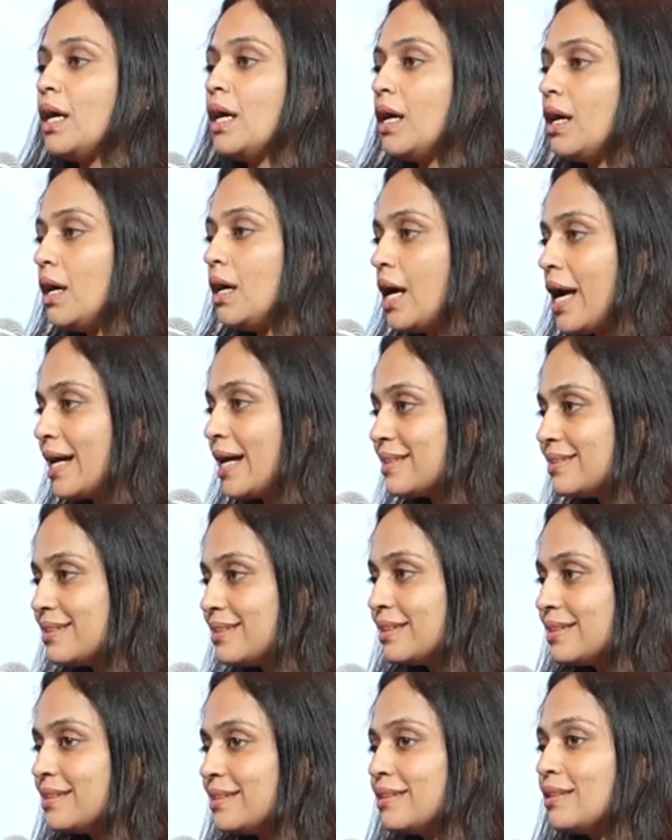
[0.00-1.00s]

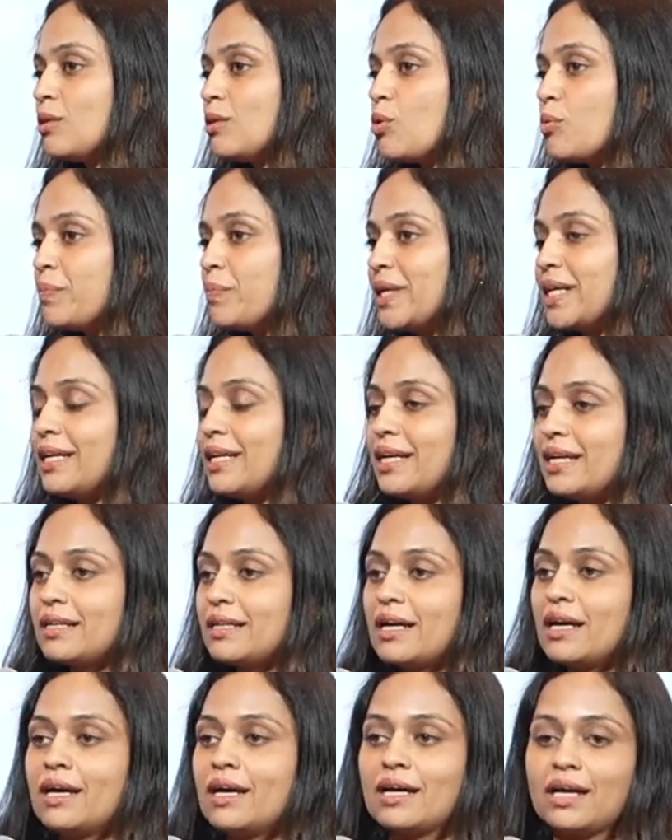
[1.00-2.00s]
access the open
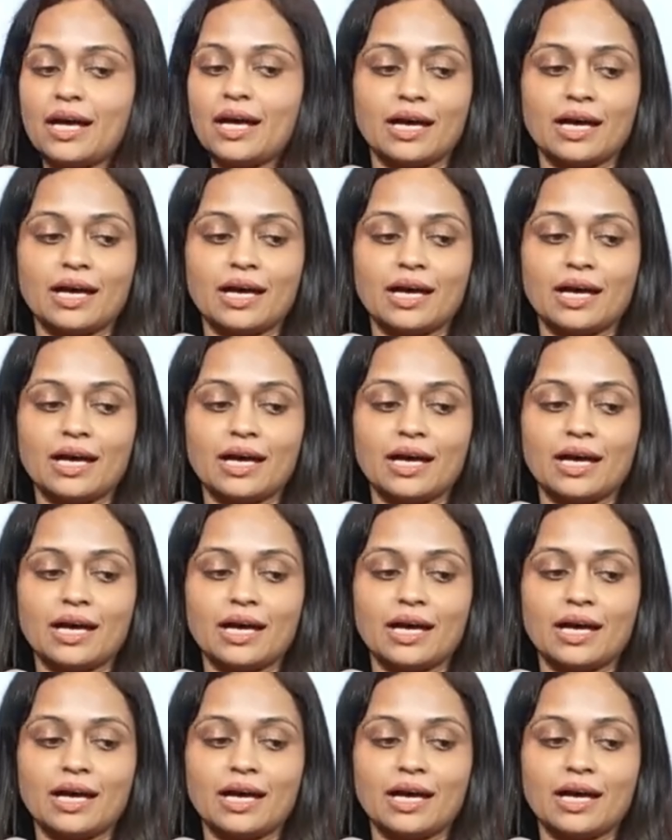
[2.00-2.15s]
data